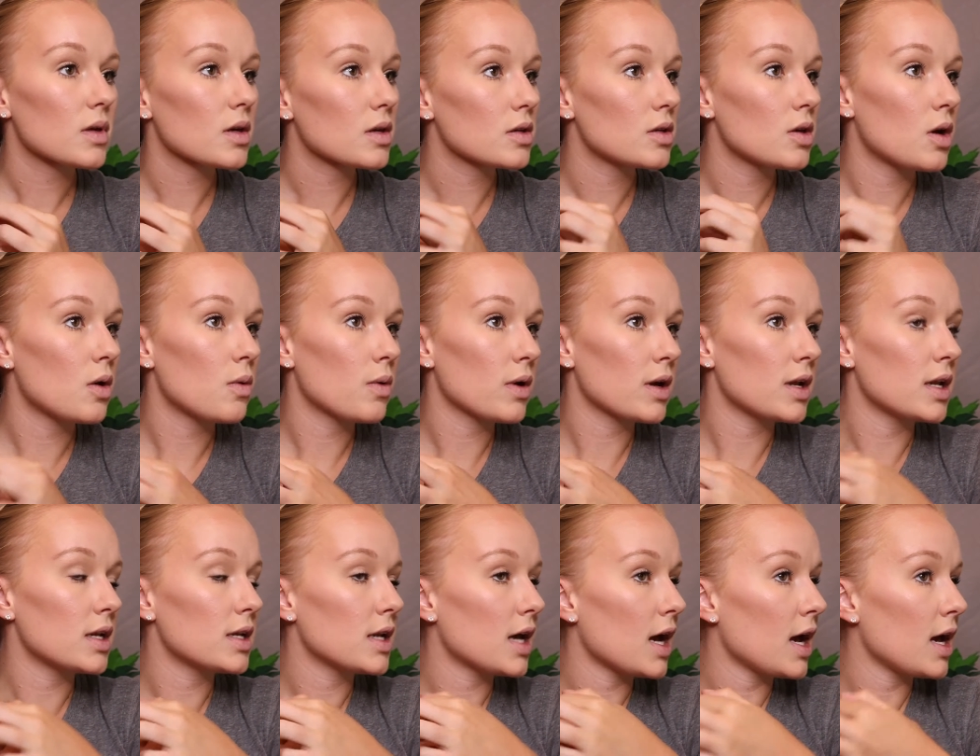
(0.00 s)
So we're
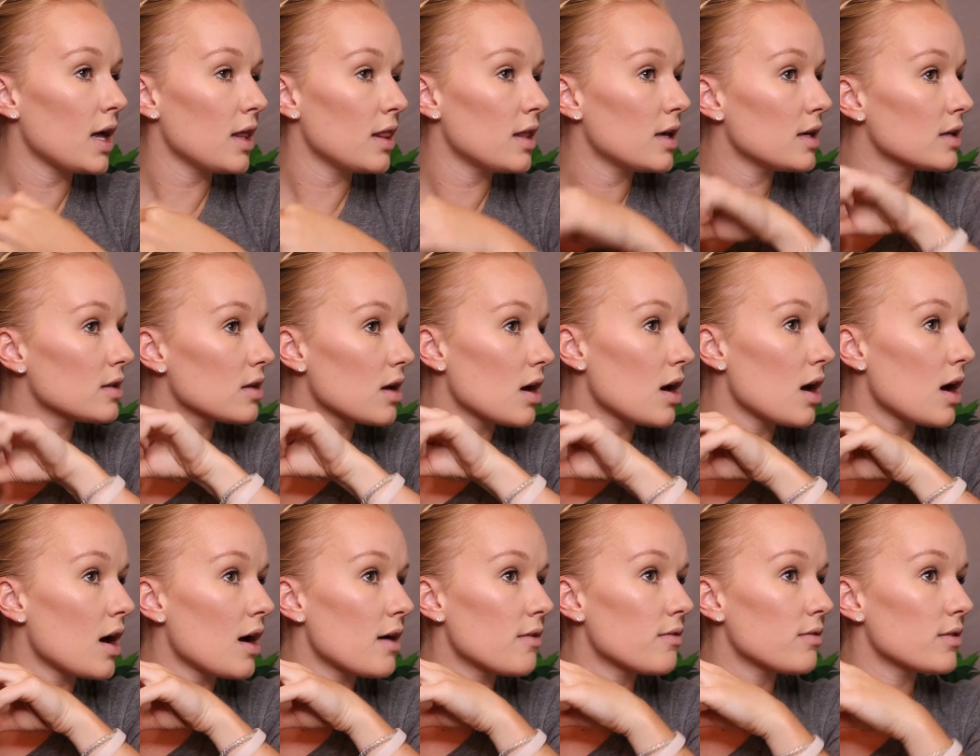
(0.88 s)
going to tie this
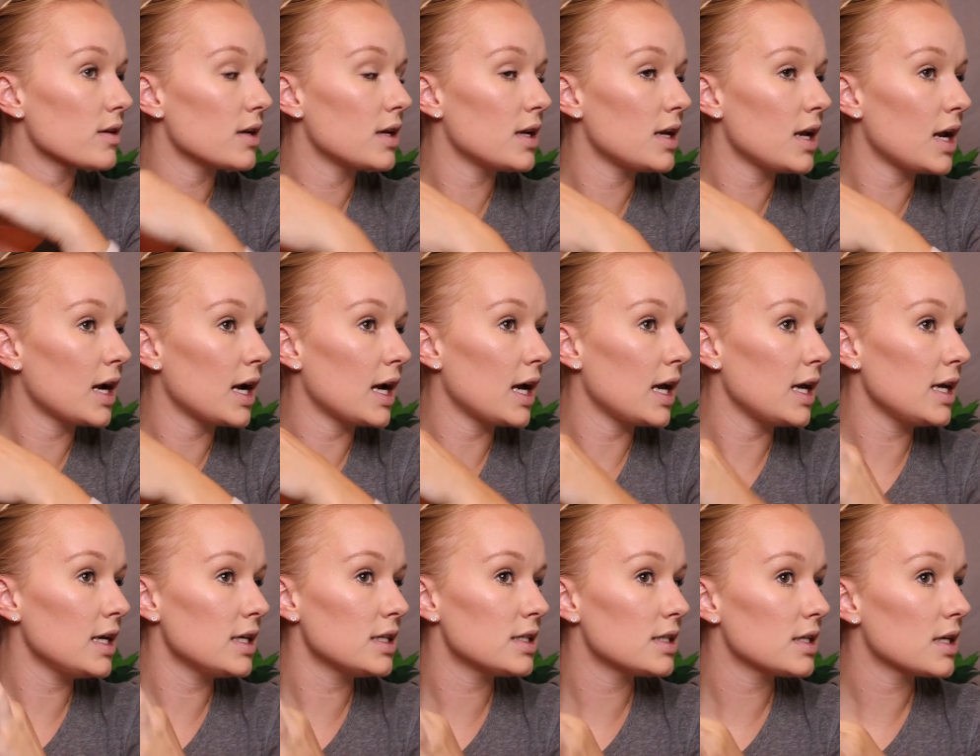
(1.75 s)
off
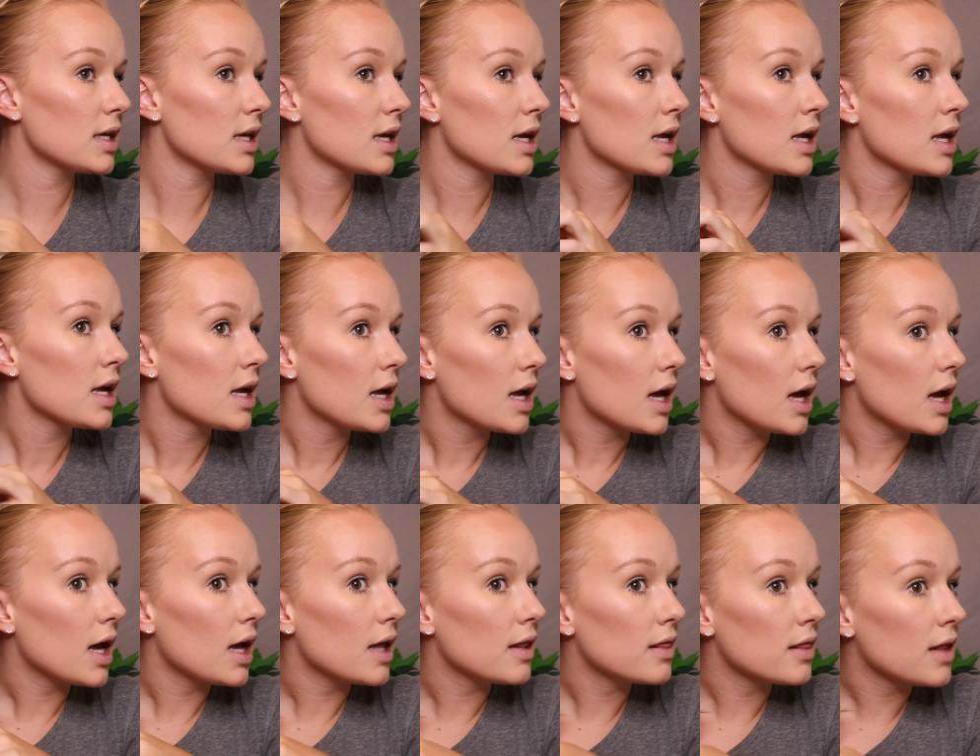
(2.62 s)
nice.
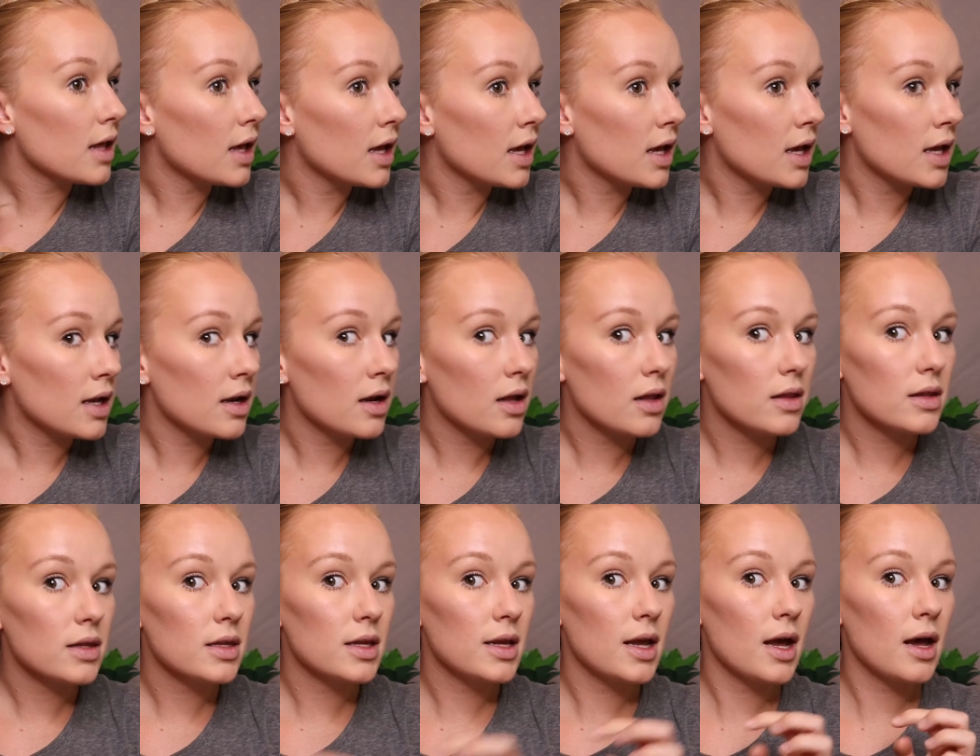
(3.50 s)
And then
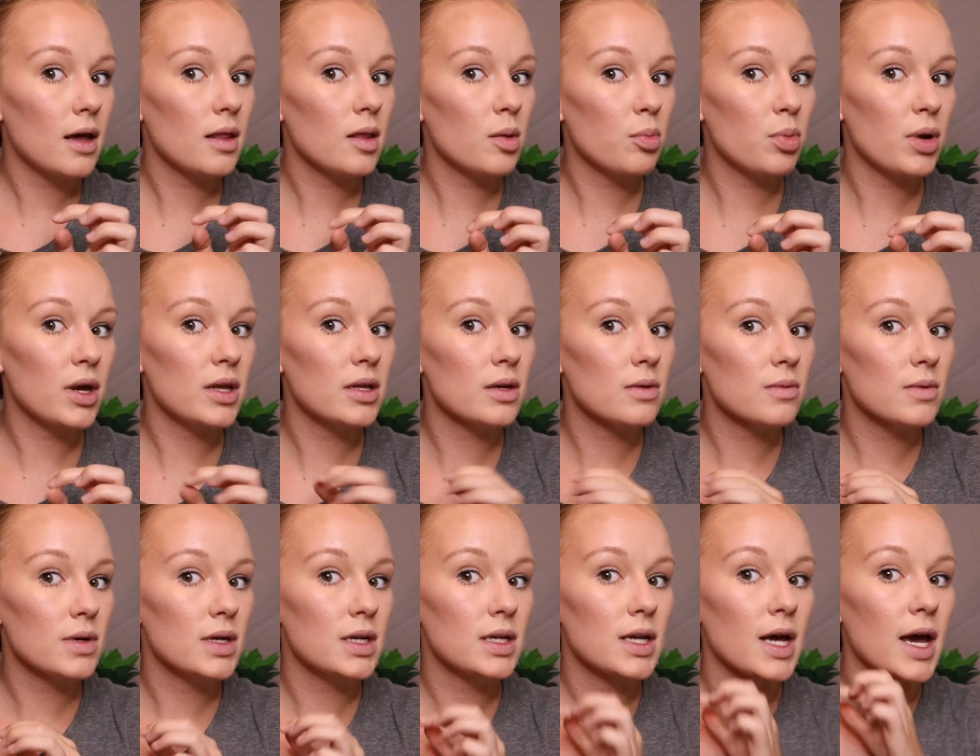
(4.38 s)
see how the braids are
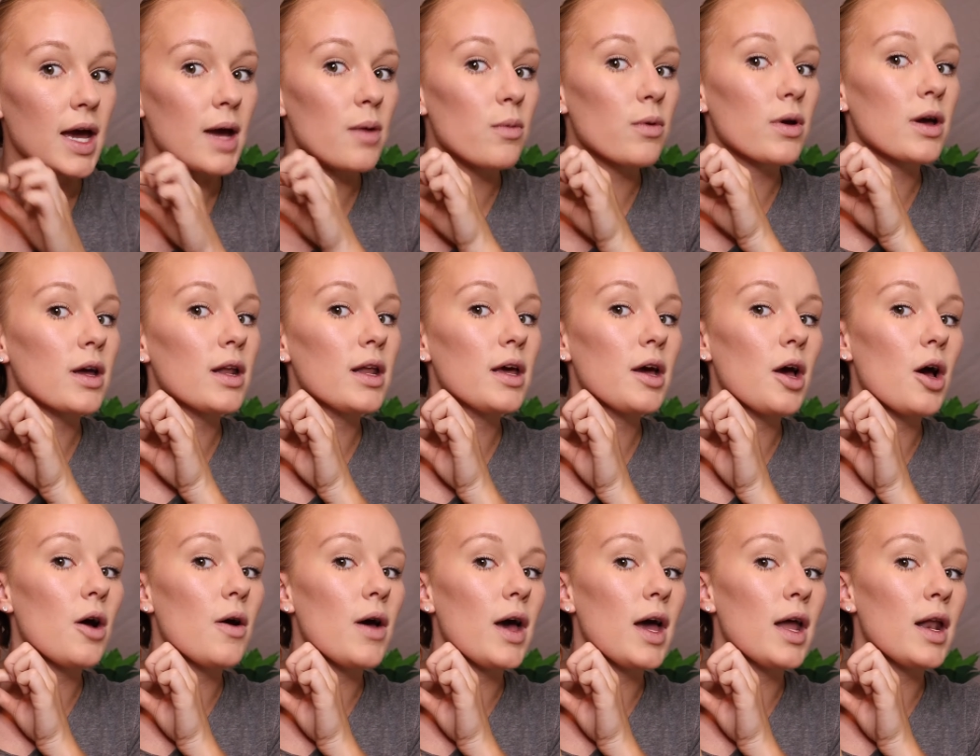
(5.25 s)
really tight? We're going to
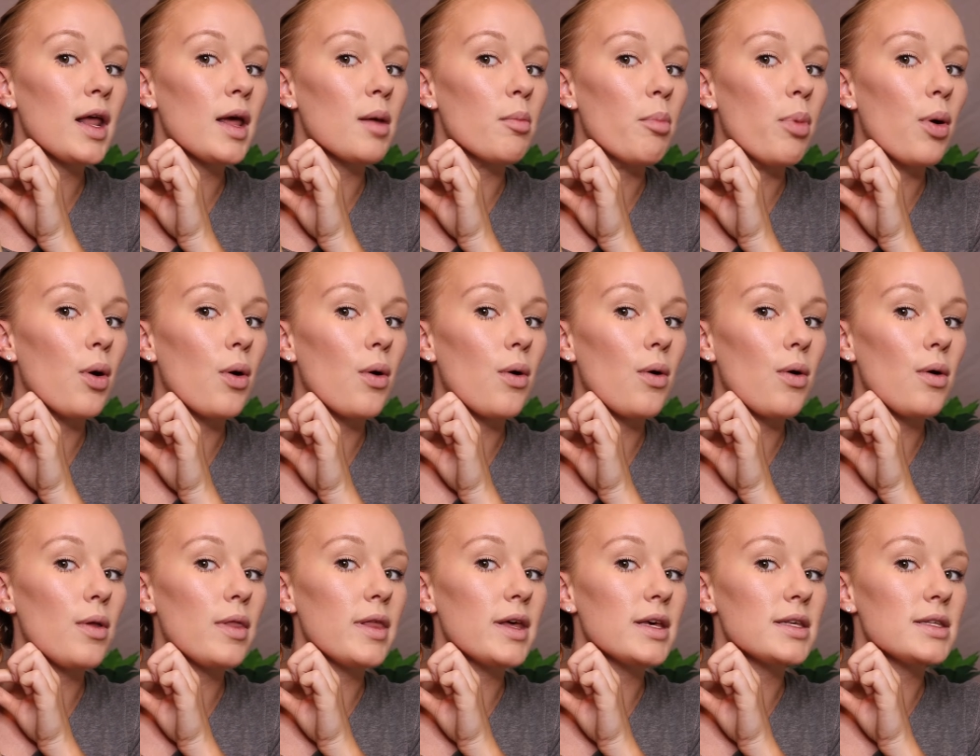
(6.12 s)
go ahead and
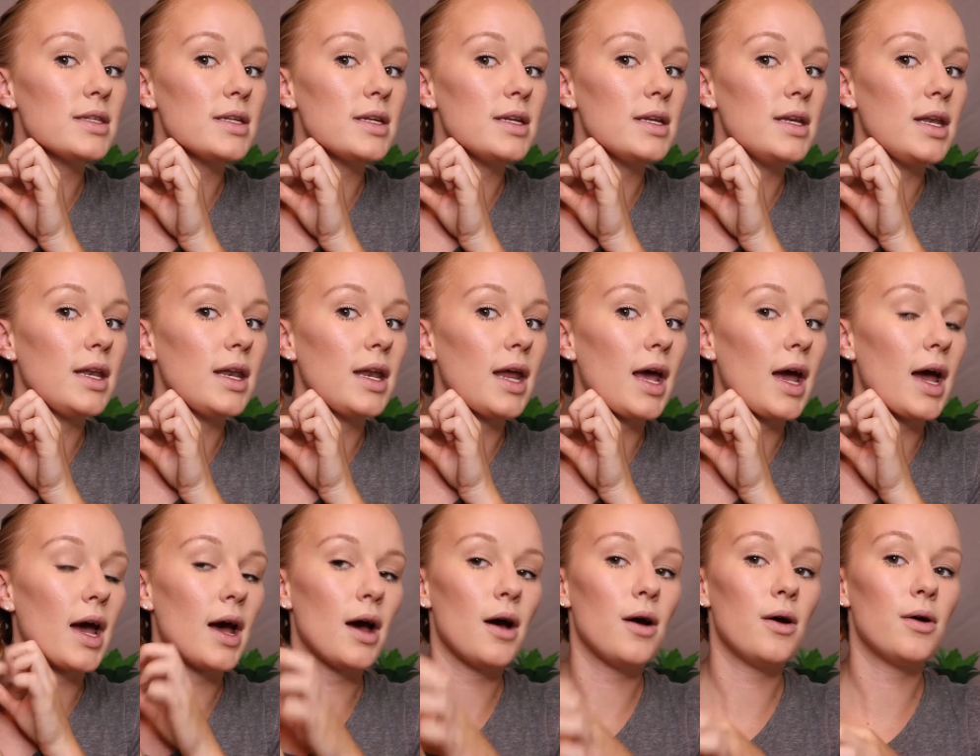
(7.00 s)
pull this
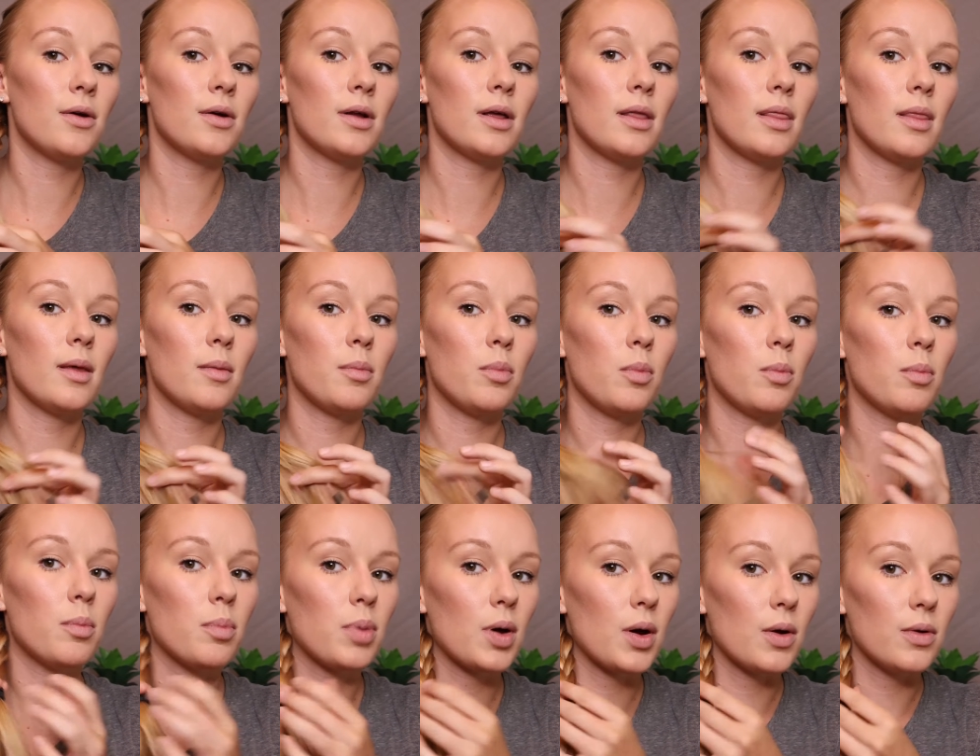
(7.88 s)
down the
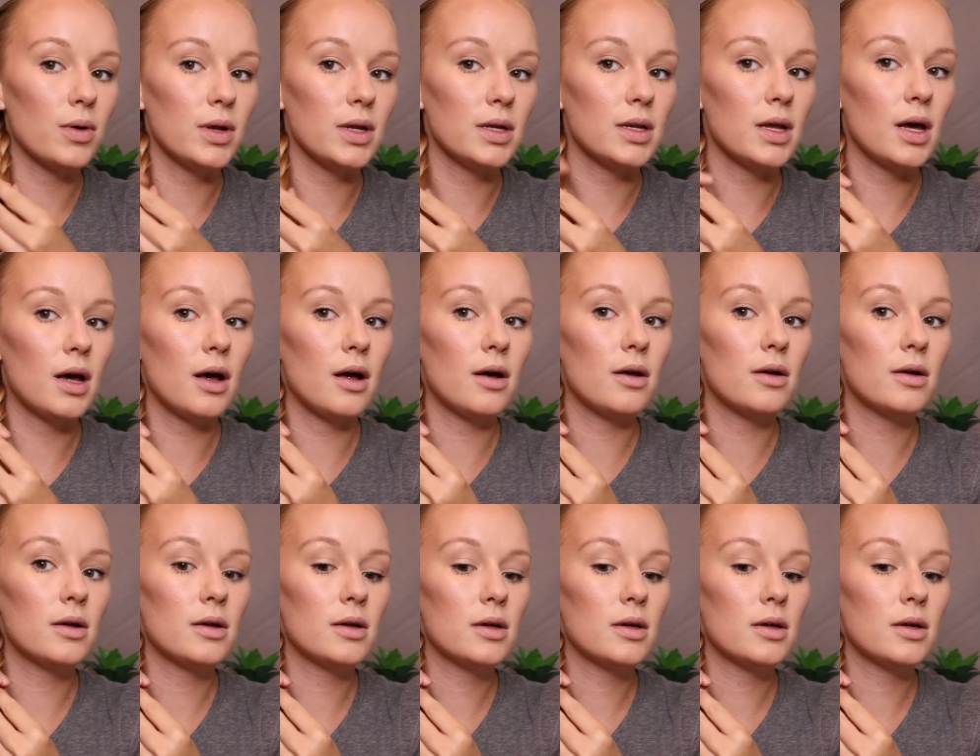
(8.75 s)
ponytail.